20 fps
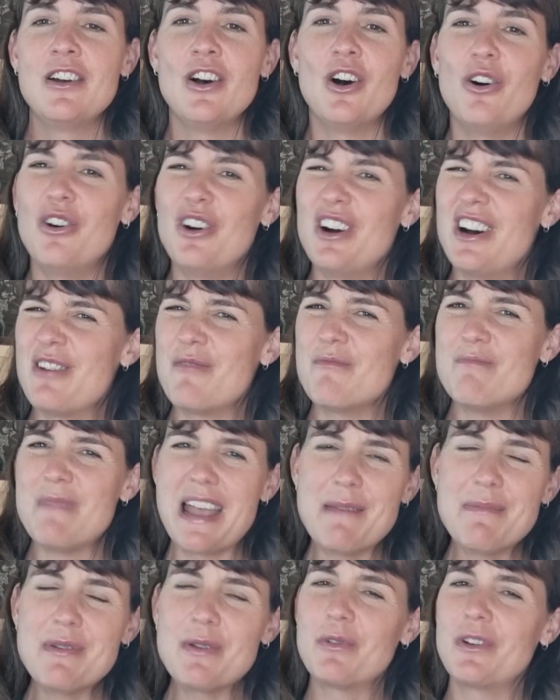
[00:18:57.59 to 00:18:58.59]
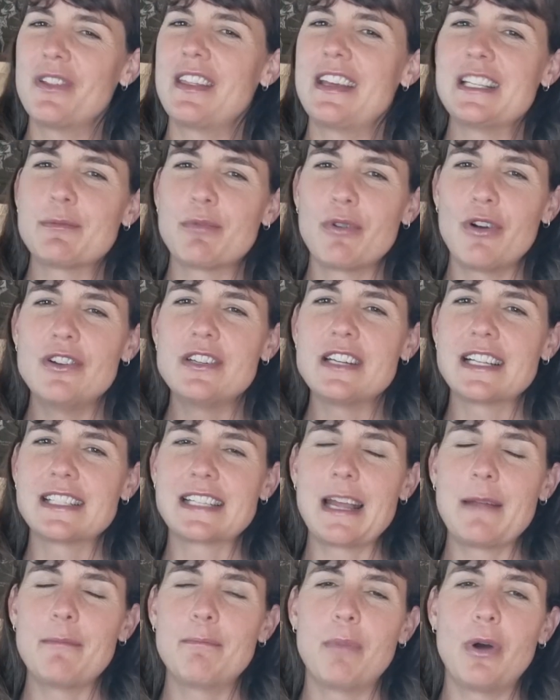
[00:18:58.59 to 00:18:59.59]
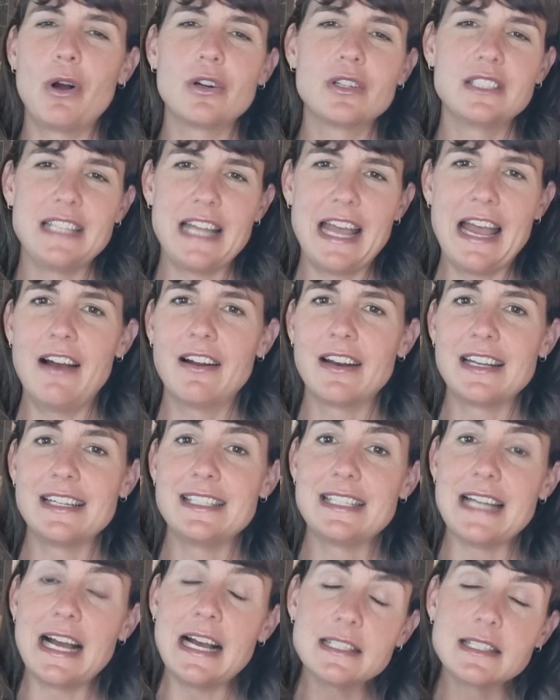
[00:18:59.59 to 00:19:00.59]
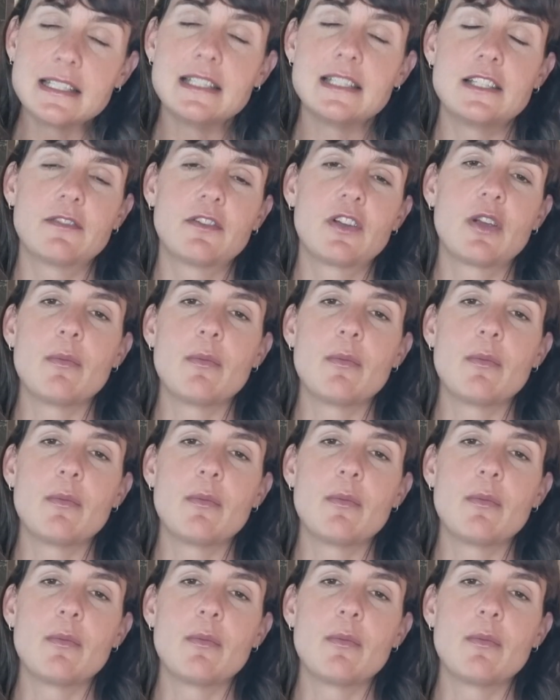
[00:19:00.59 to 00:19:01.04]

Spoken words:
Or maybe will these projects get bogged down in dozens of